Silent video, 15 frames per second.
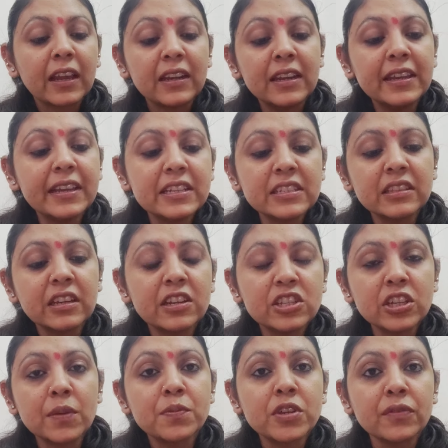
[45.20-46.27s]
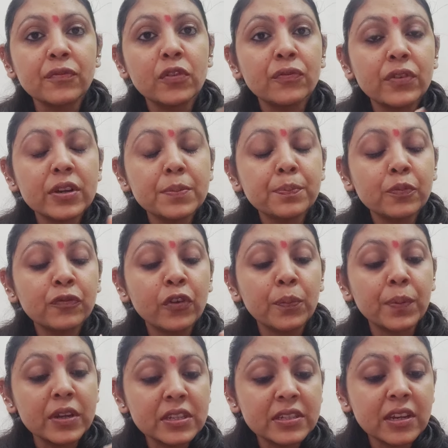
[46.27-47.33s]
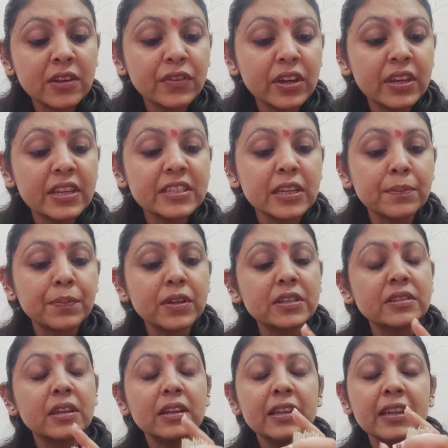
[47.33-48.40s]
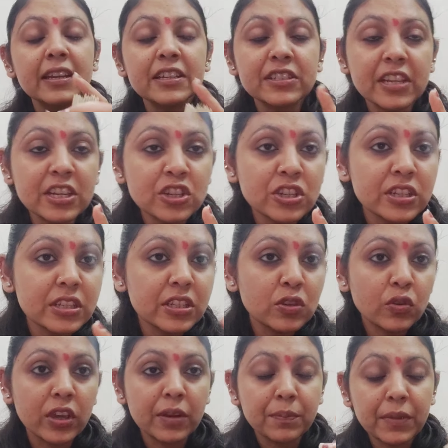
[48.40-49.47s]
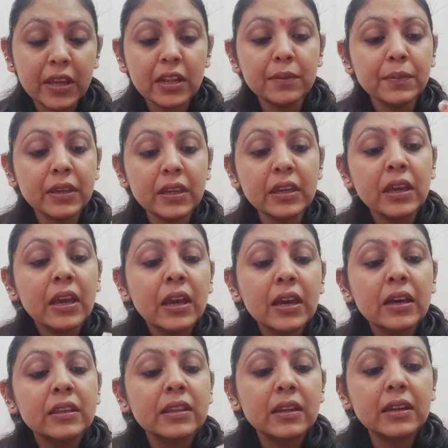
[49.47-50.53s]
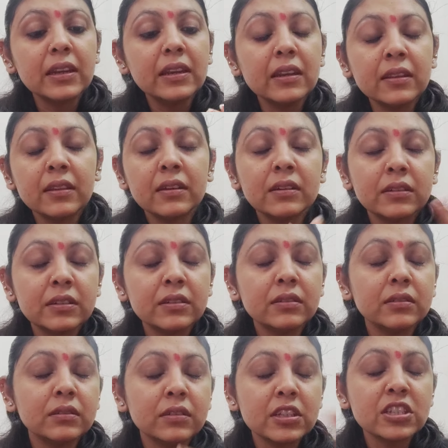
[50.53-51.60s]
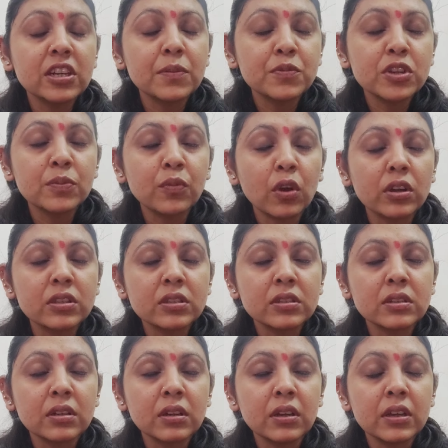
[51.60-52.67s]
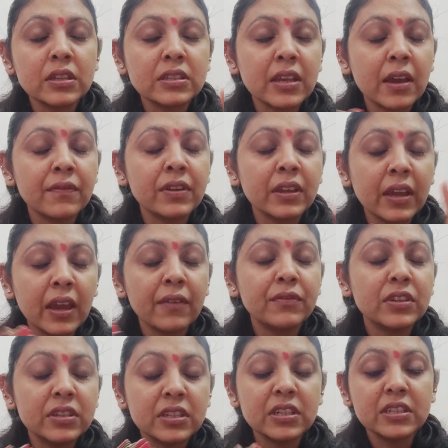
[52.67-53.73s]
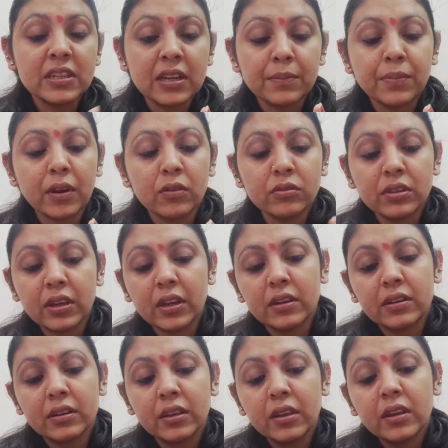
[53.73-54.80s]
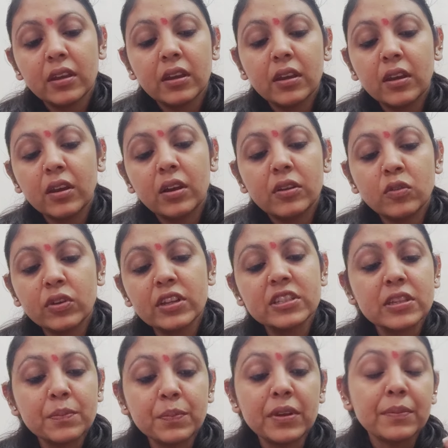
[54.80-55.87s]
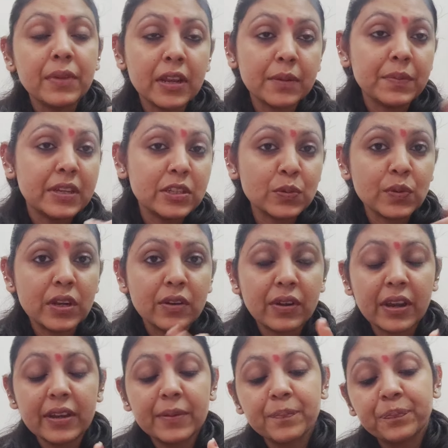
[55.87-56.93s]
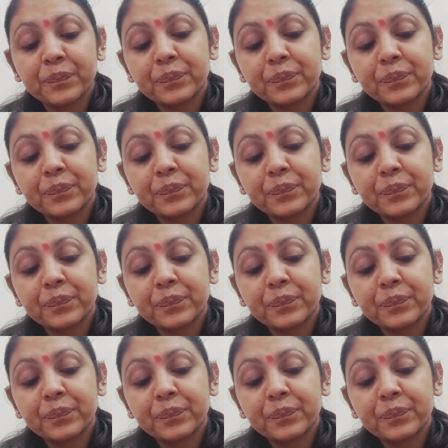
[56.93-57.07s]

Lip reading: Link is in the description. For personal readings and personal healing sessions, you can mail me. The description box is having every detail about that. You can simply mail me as well, right?